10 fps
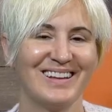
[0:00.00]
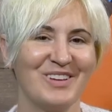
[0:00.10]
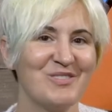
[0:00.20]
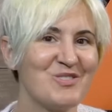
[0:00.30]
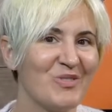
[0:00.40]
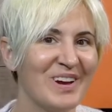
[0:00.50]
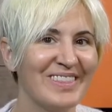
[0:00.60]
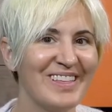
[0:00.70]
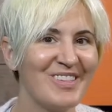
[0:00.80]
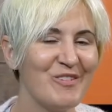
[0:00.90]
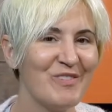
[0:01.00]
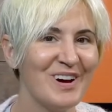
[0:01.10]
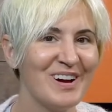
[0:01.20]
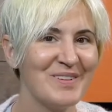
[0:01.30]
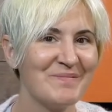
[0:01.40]
You enjoying this so
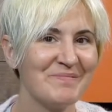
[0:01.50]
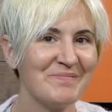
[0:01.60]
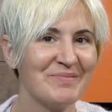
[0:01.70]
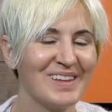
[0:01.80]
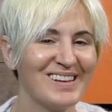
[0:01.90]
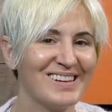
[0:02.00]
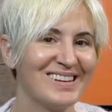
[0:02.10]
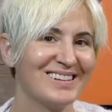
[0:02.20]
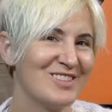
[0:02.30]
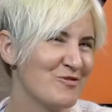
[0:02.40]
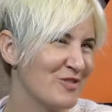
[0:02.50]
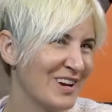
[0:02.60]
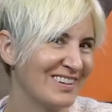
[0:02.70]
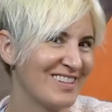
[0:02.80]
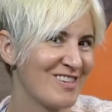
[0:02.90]
far? Did you
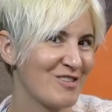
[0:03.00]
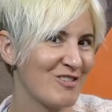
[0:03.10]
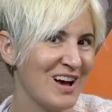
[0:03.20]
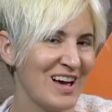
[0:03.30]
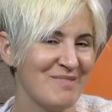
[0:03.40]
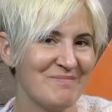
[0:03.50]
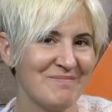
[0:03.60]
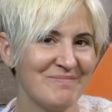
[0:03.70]
forget to subscribe?